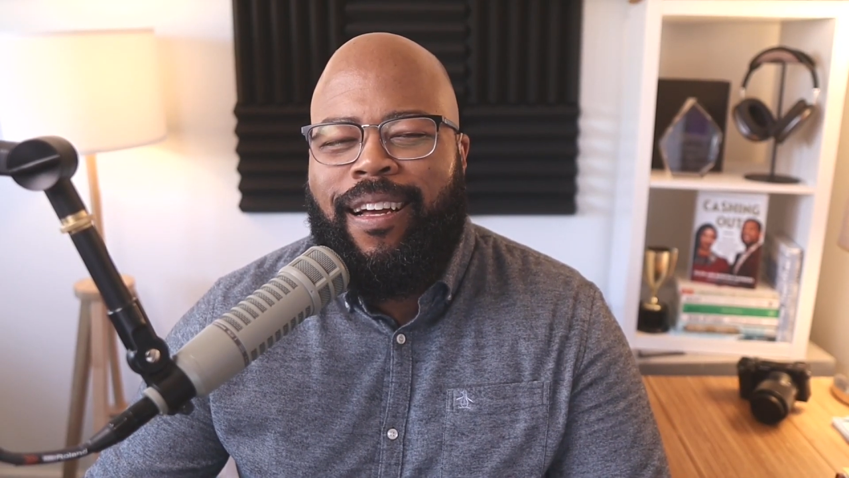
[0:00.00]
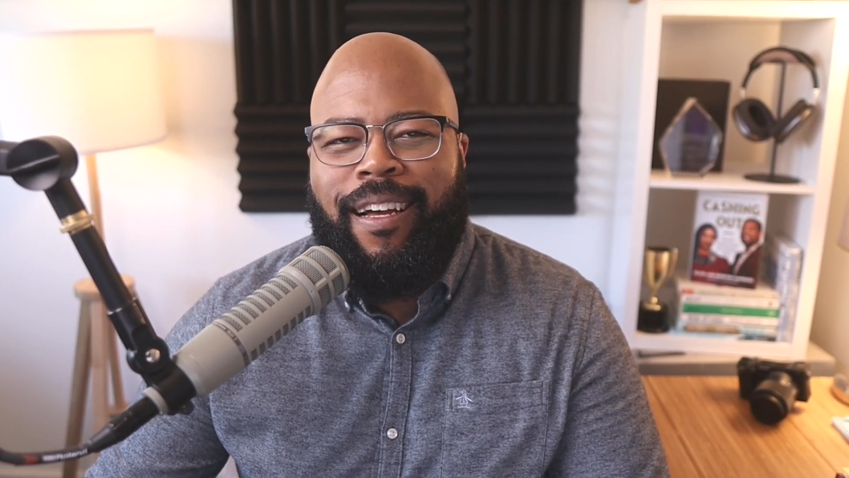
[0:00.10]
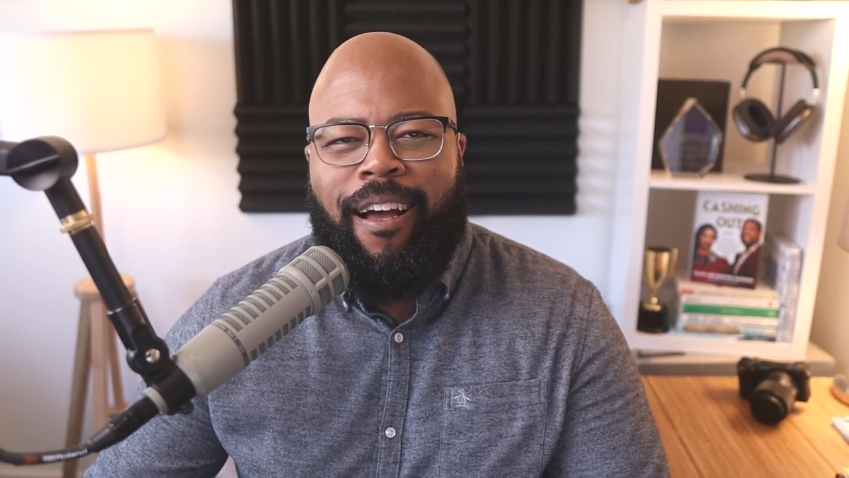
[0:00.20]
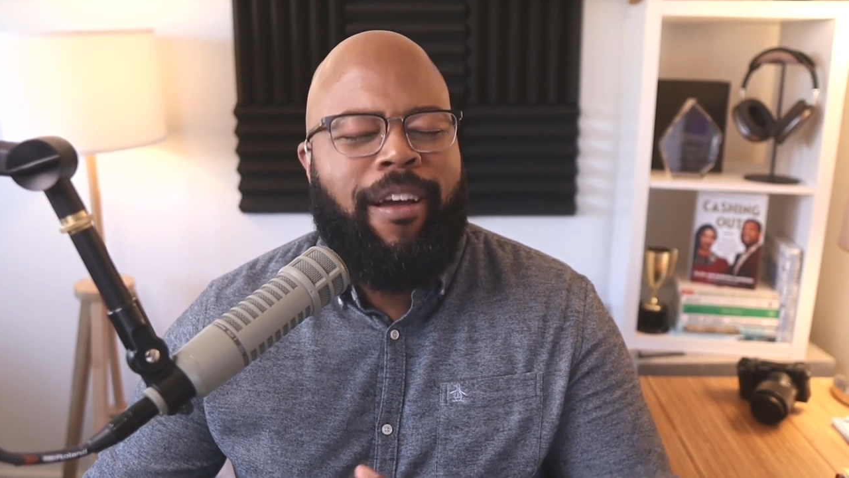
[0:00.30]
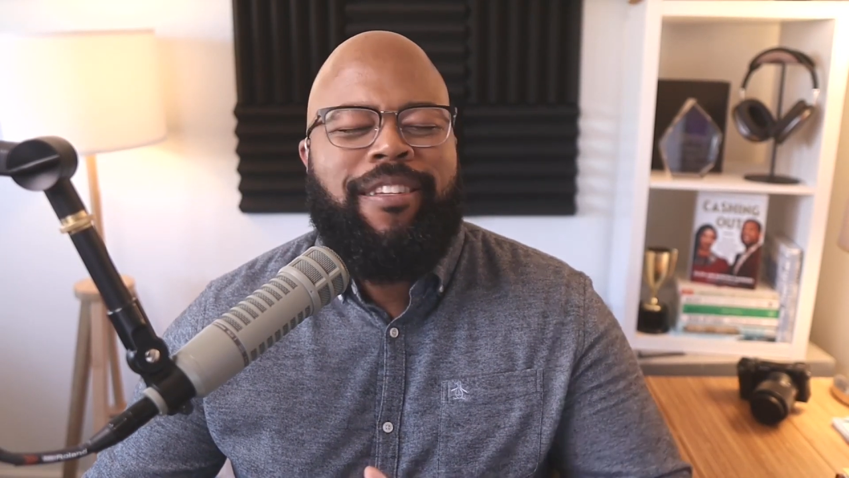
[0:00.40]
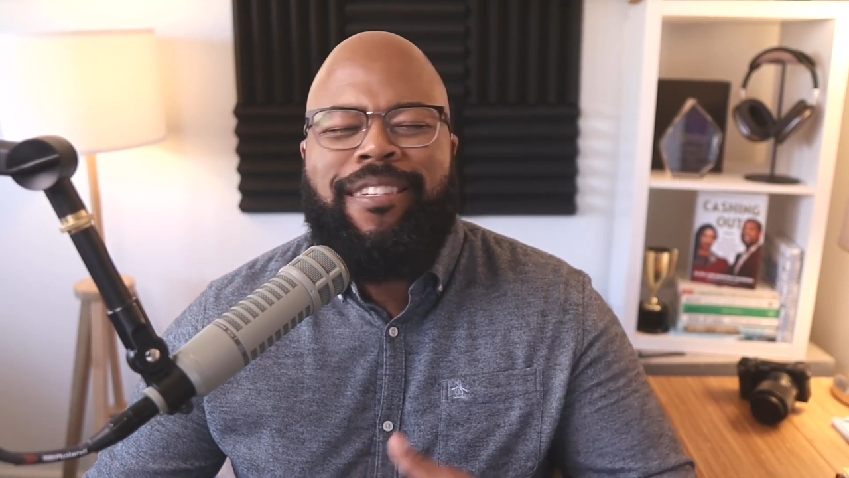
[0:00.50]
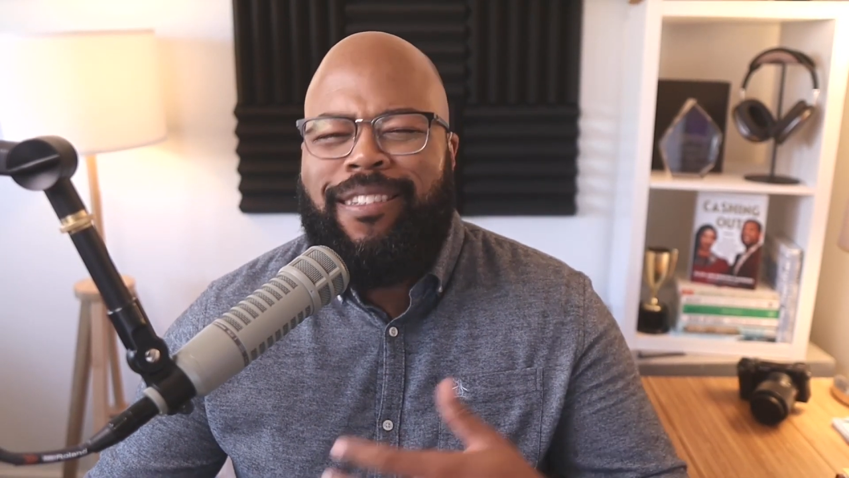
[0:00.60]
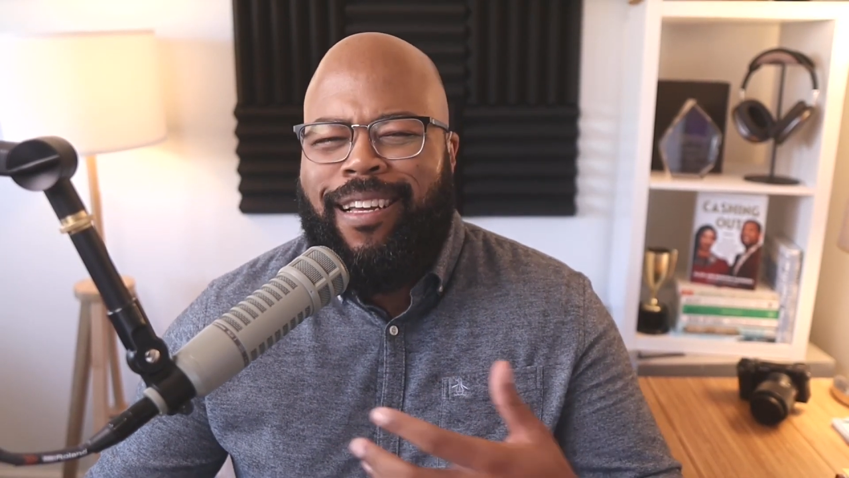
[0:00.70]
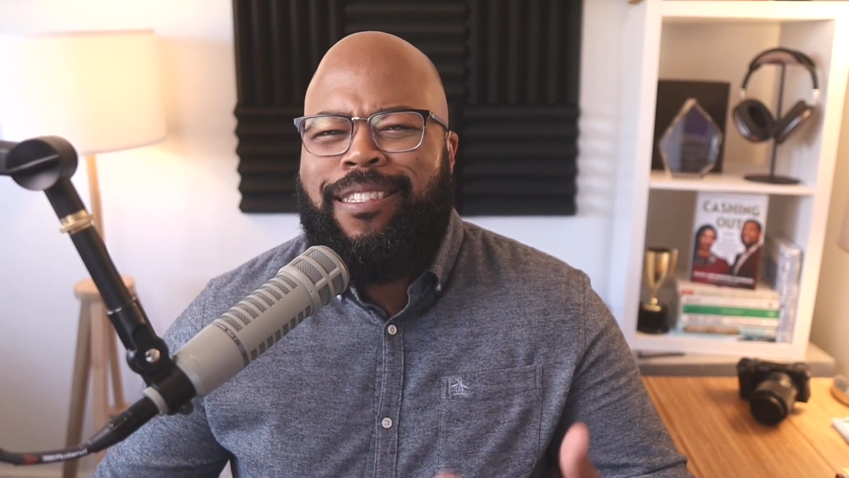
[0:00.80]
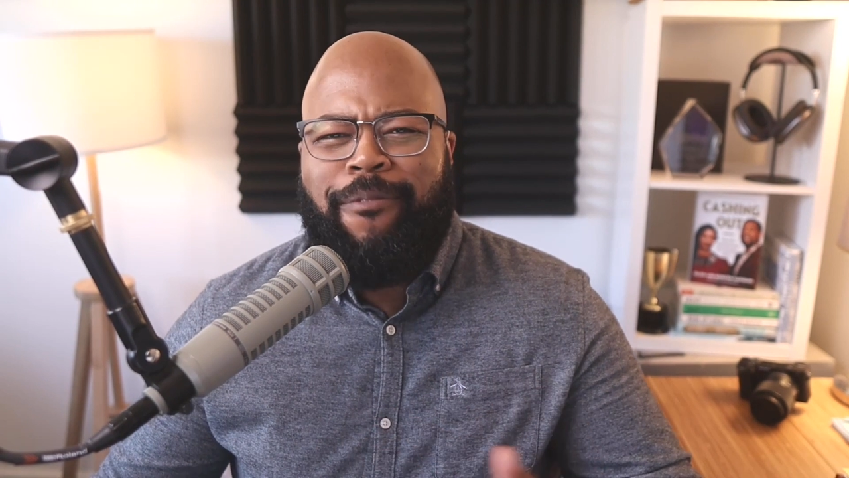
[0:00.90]
I guess
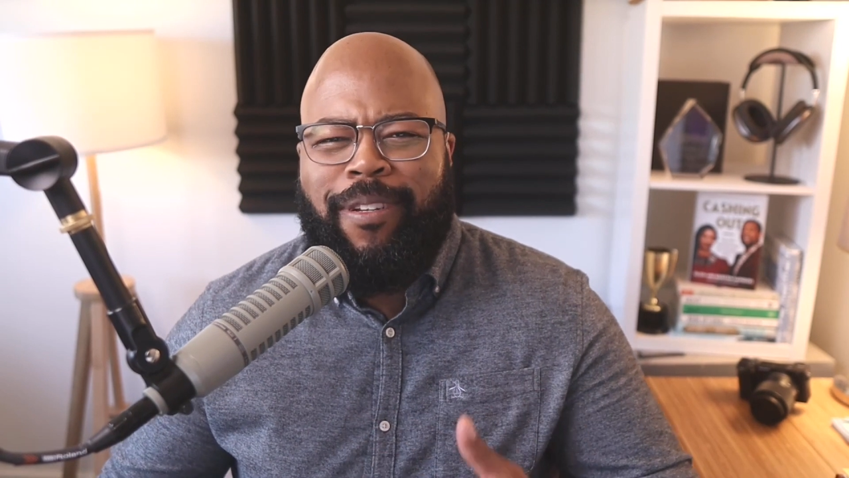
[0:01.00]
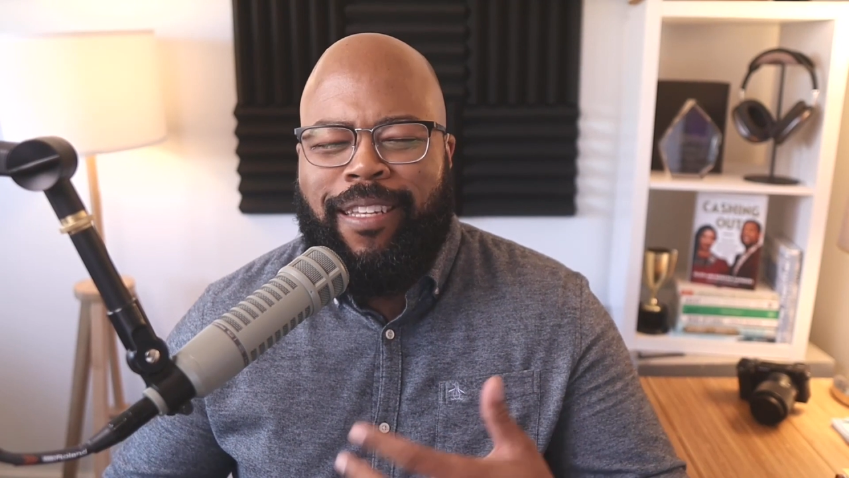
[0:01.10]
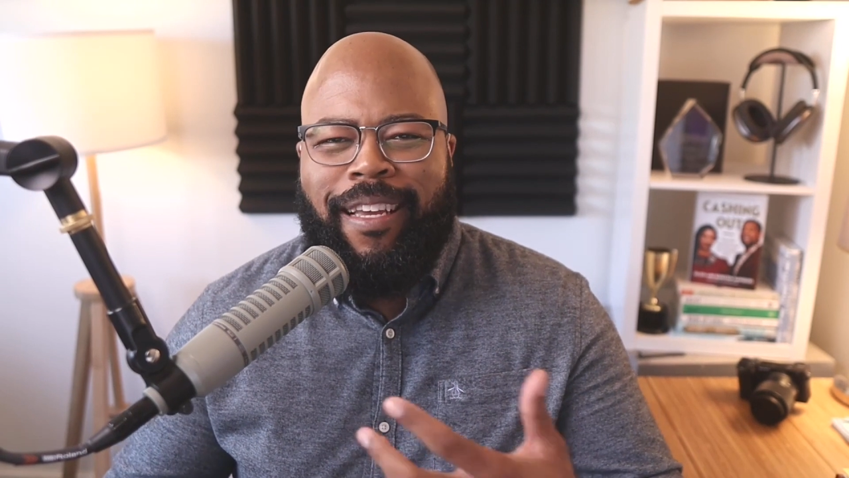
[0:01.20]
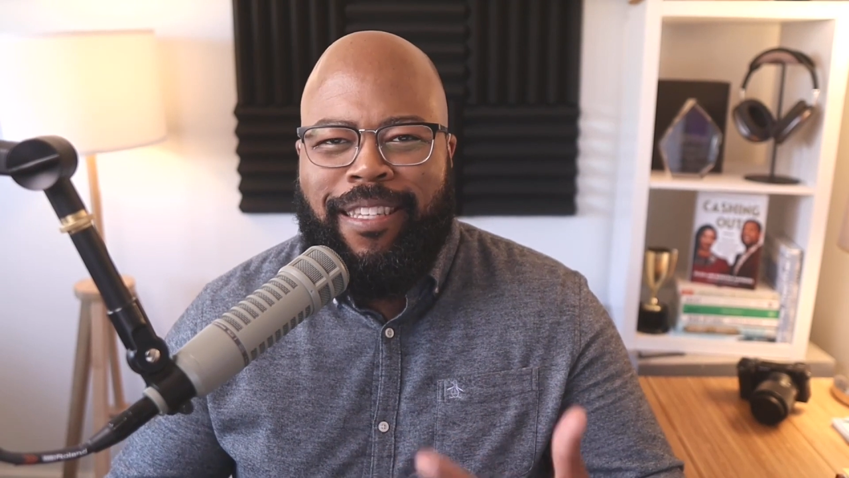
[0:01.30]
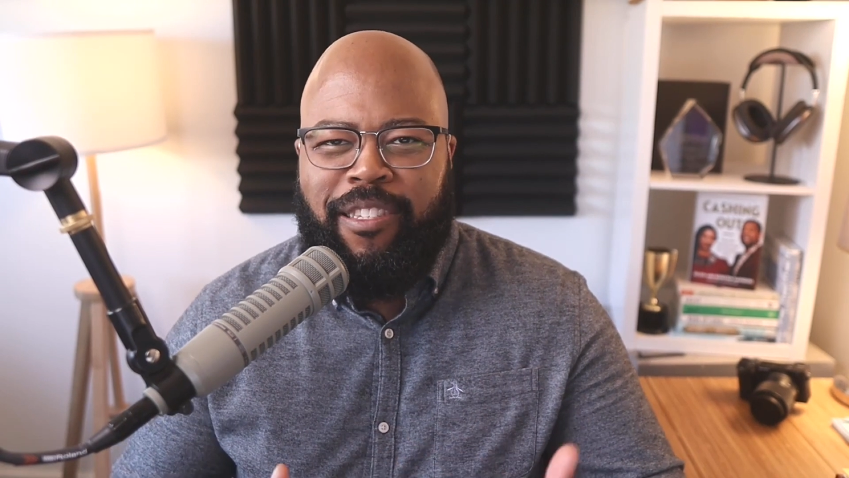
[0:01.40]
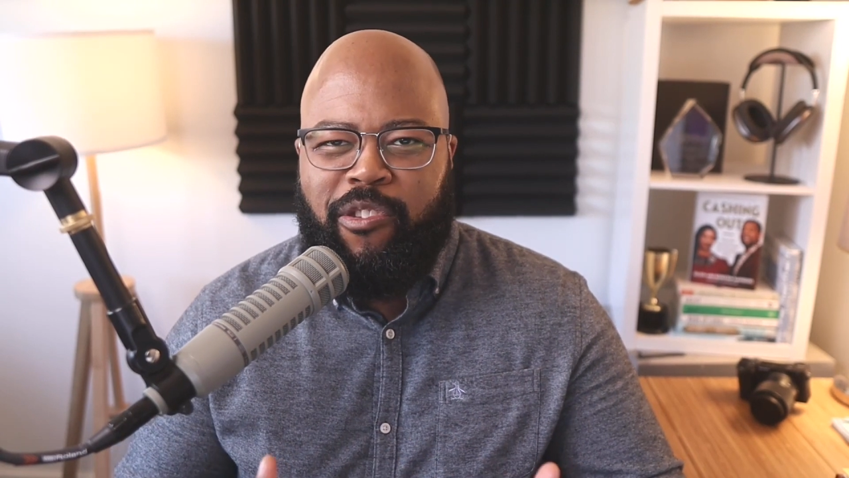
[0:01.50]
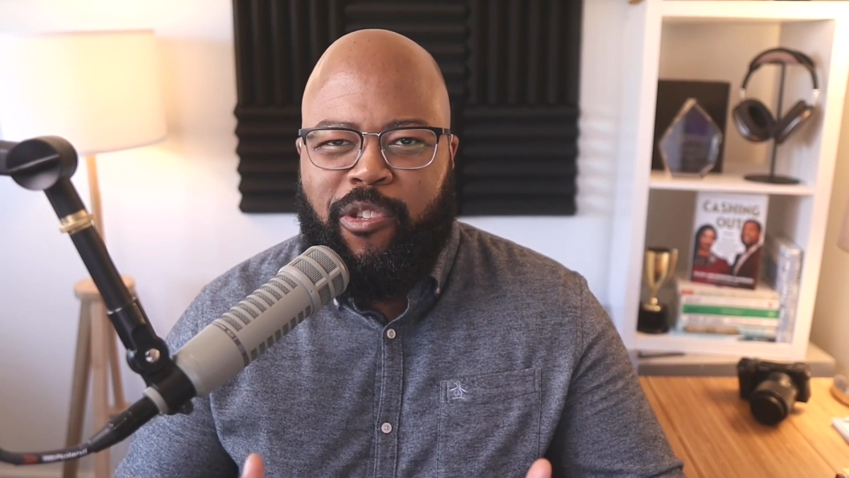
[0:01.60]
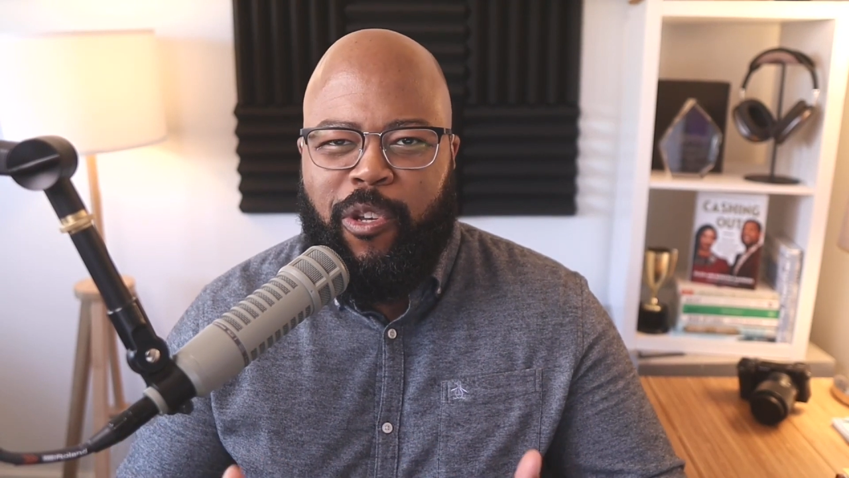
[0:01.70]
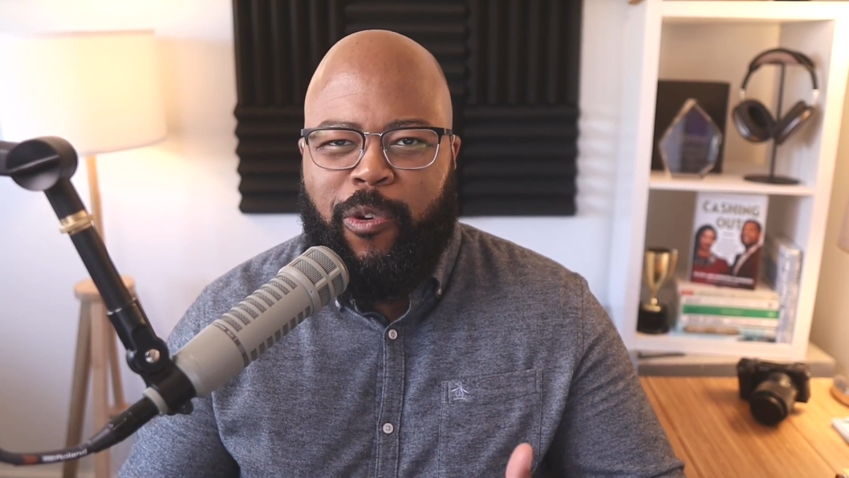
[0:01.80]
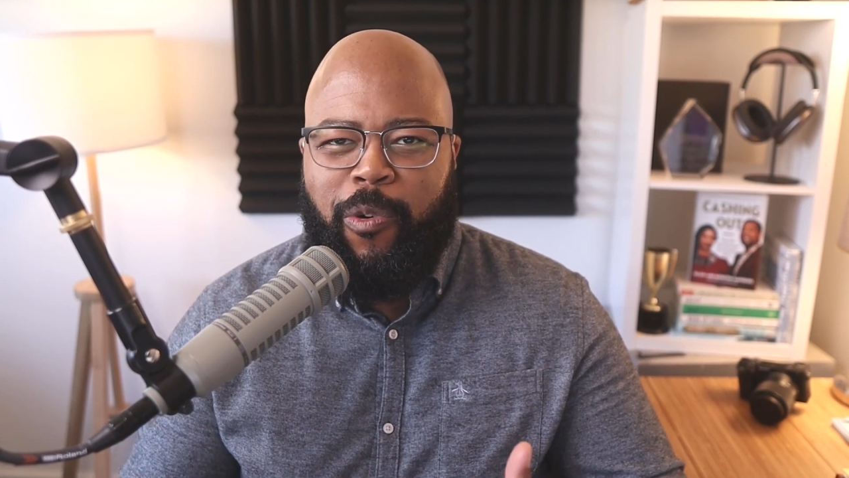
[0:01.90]
I want to say, is this
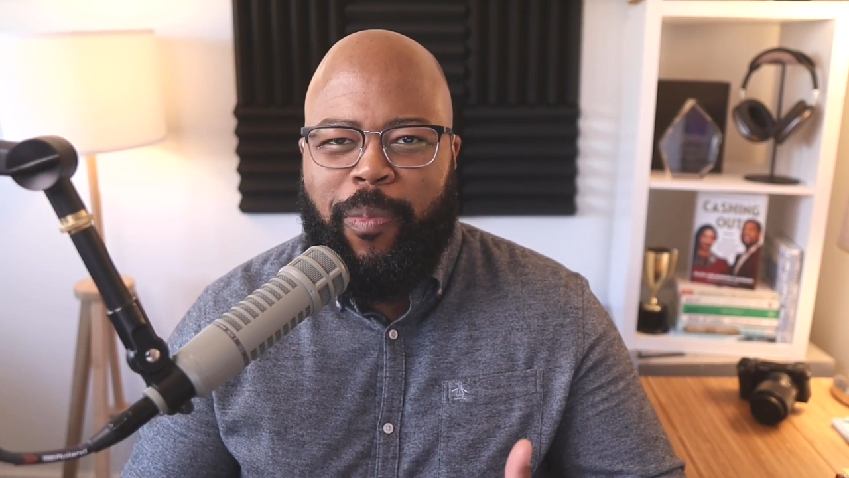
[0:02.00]
new?